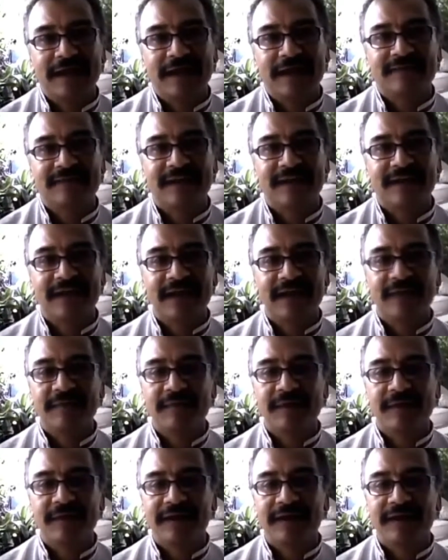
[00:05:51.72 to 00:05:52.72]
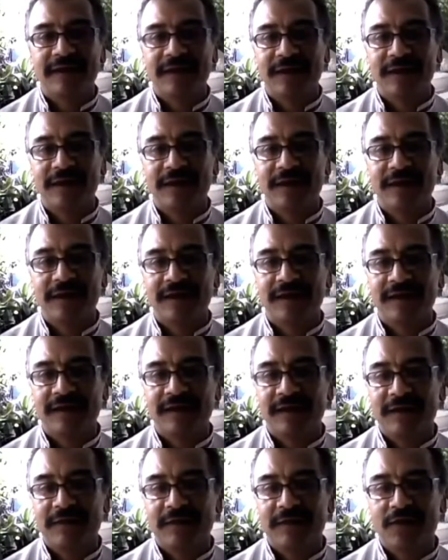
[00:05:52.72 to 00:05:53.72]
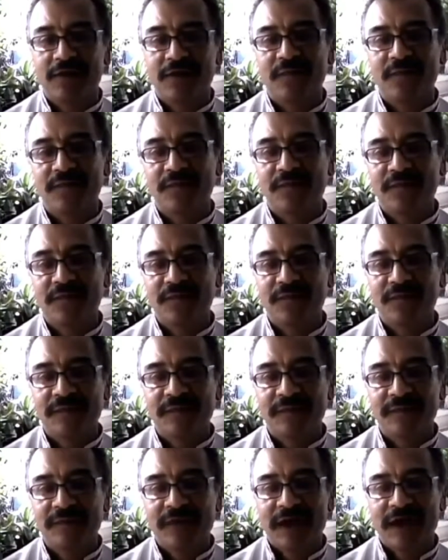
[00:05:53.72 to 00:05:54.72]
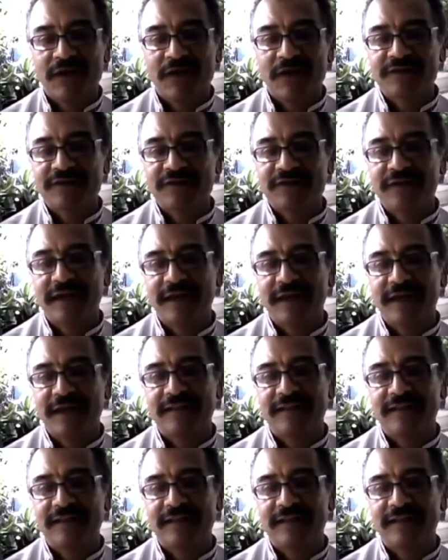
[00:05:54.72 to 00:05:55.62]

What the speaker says: one day I said, you know what? I wish I can do a